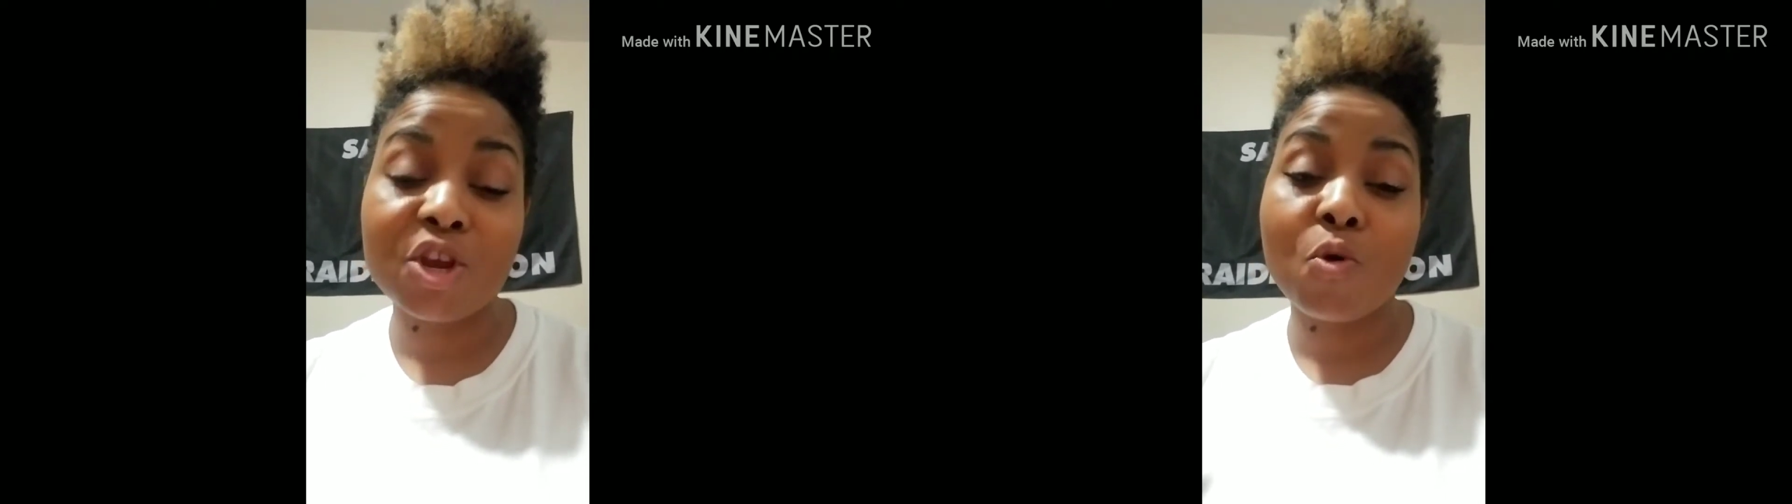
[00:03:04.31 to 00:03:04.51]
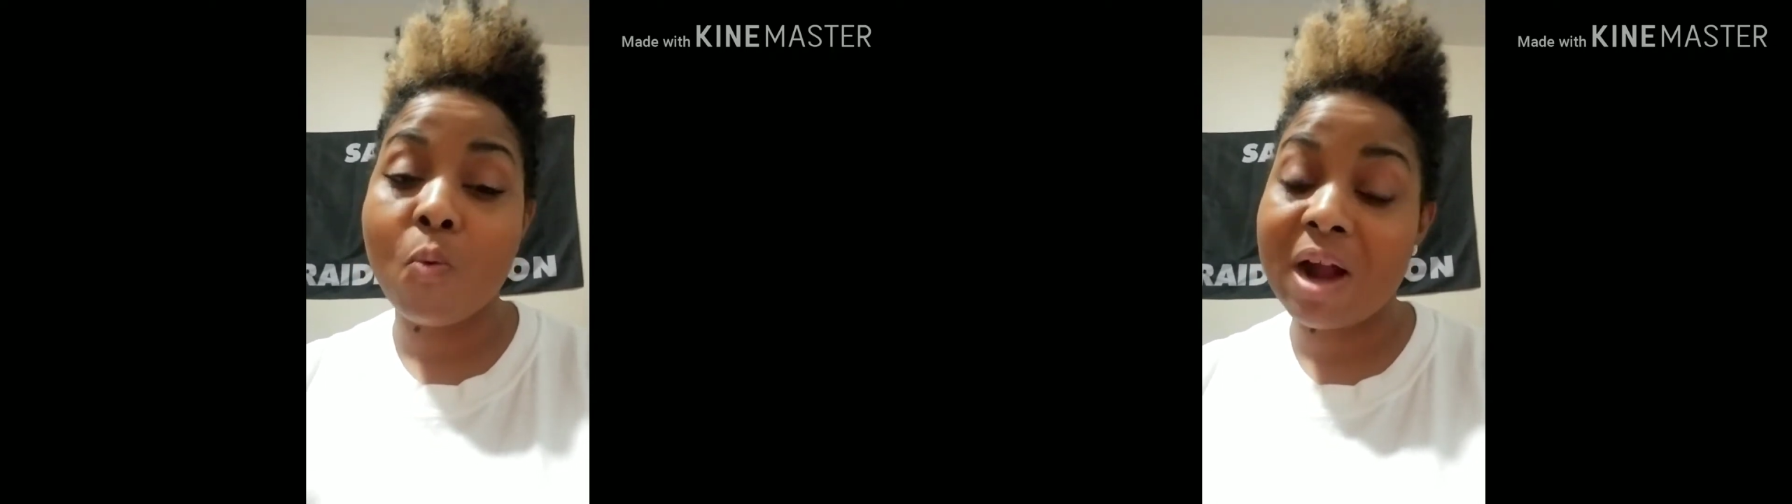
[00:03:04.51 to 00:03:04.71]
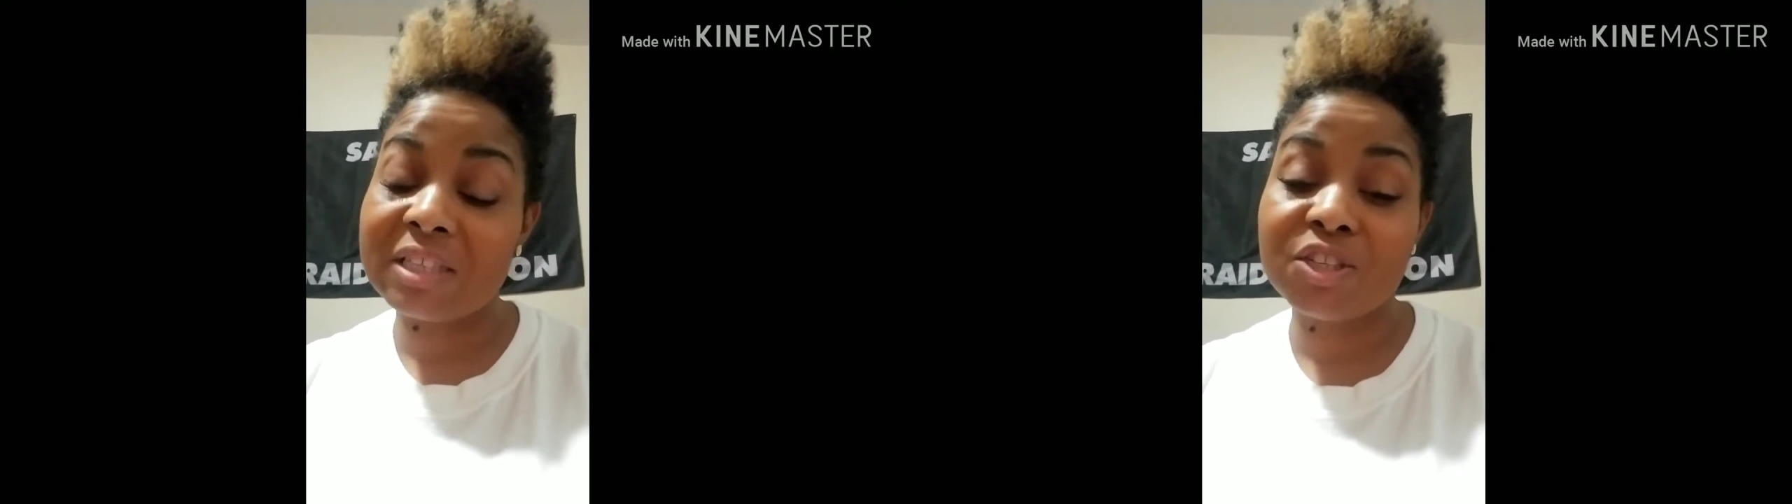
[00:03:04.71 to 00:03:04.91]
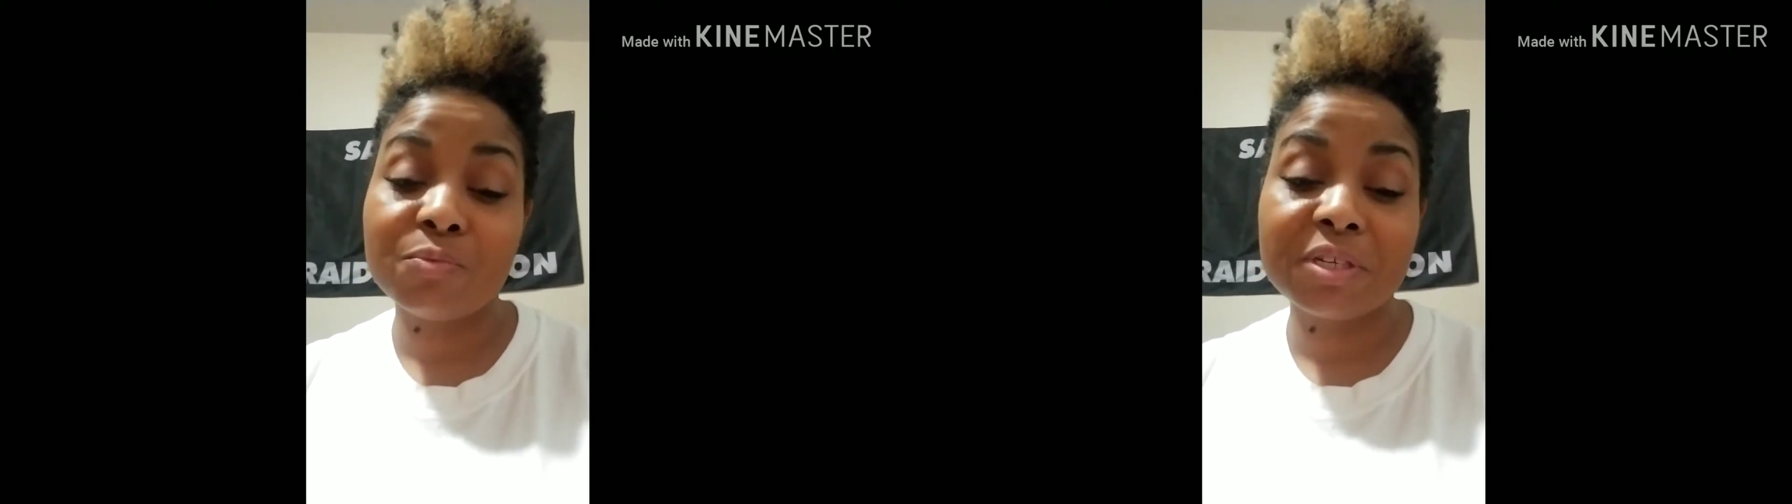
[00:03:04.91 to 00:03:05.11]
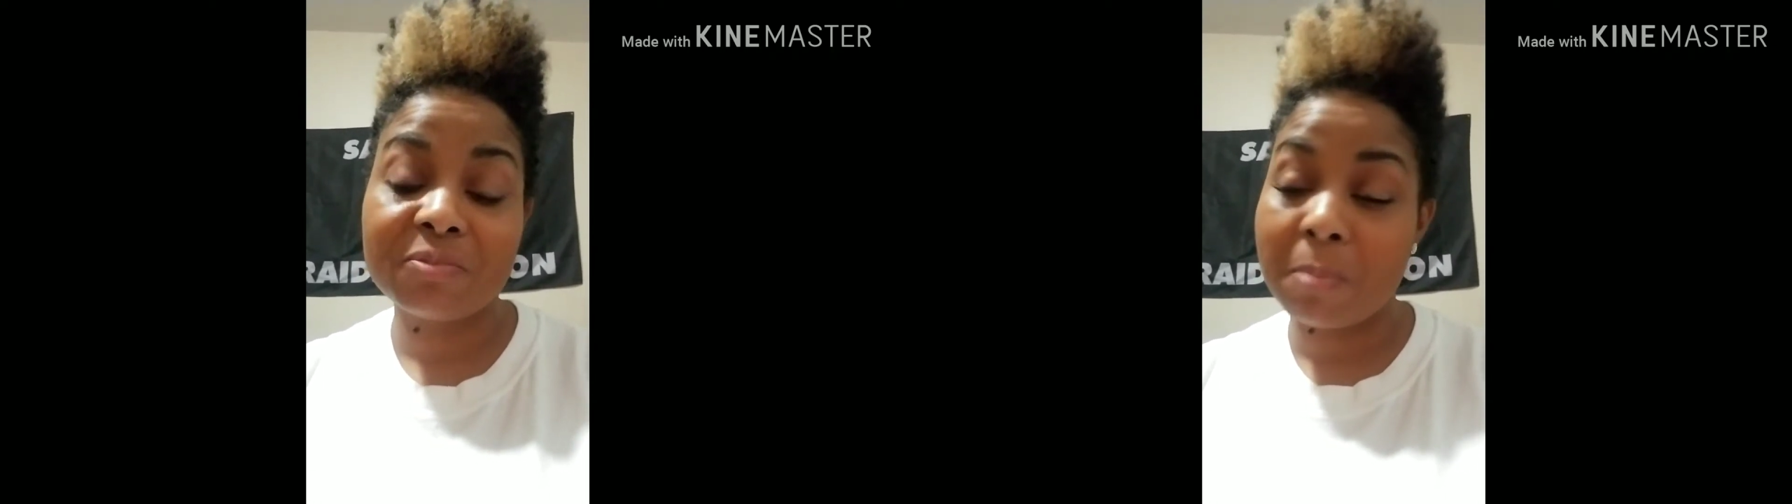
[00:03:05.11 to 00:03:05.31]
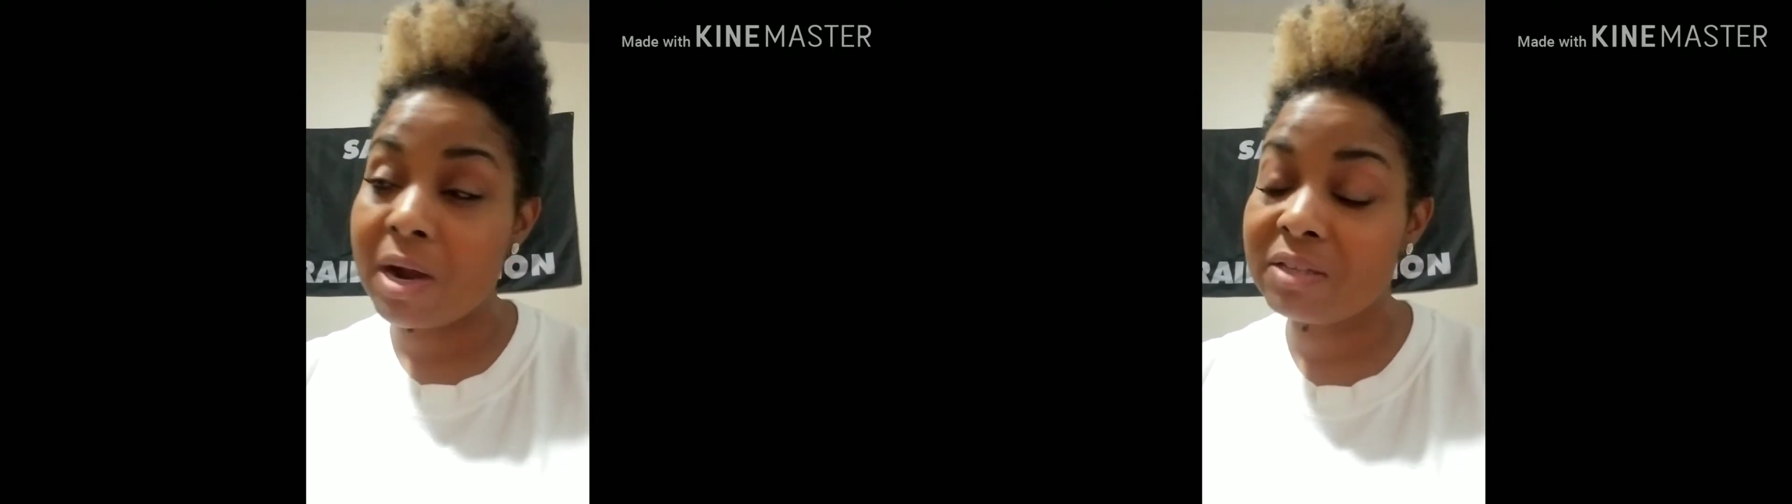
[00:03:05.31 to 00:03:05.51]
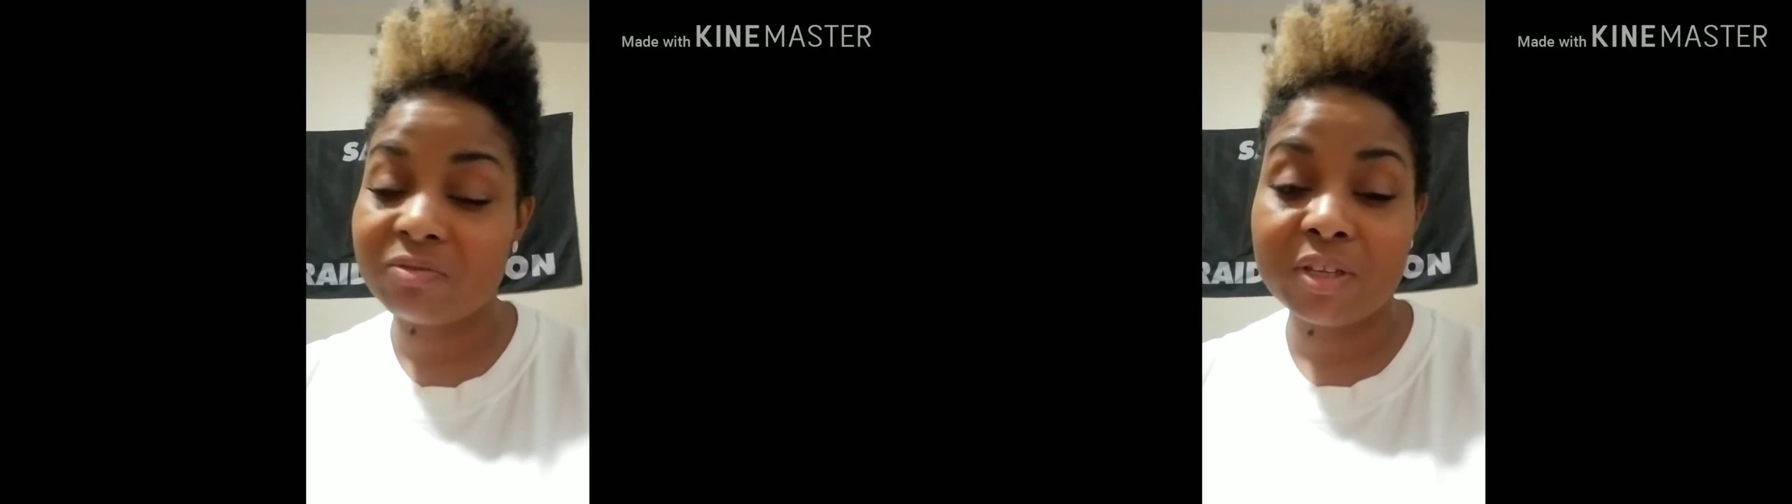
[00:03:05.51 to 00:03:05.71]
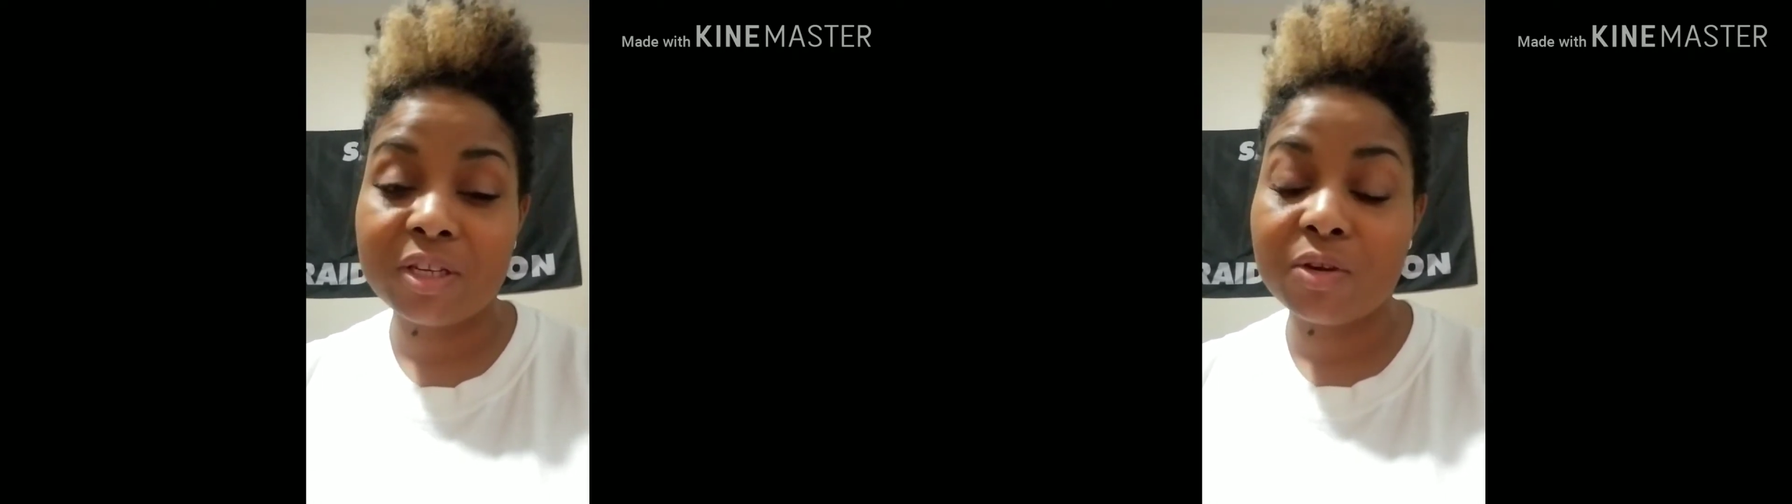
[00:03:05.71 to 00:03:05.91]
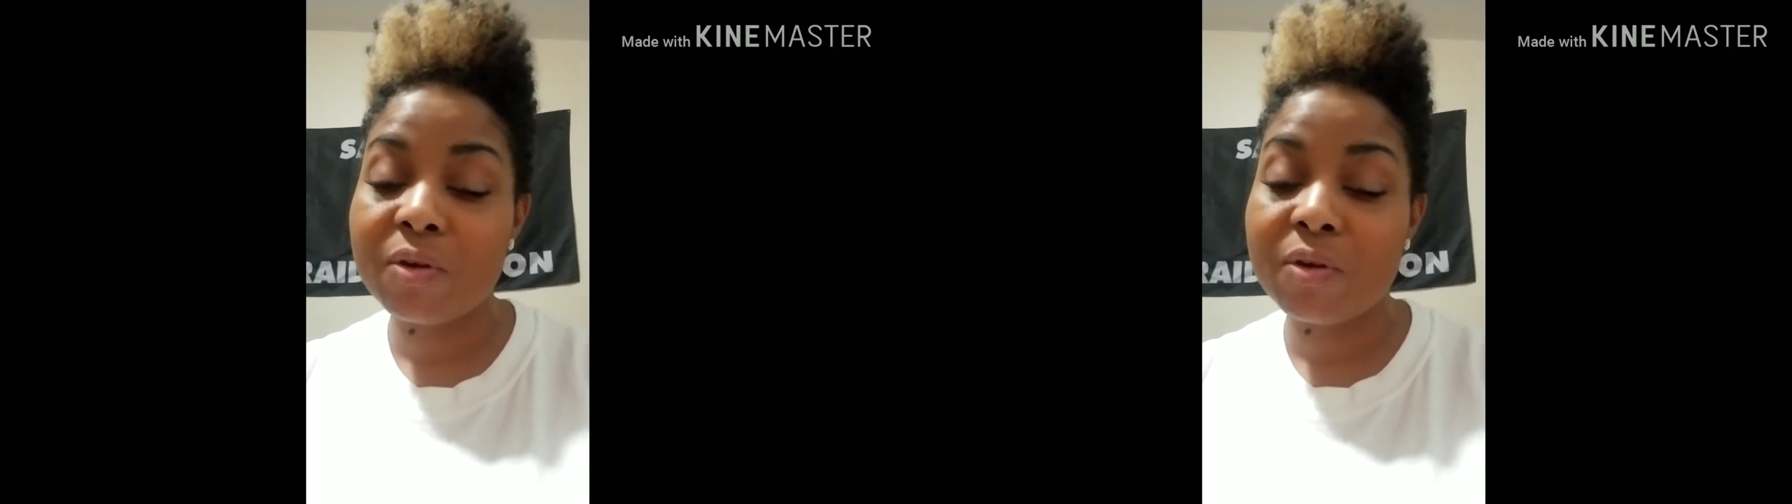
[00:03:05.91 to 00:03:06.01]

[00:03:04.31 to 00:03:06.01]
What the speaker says: and watch the response video,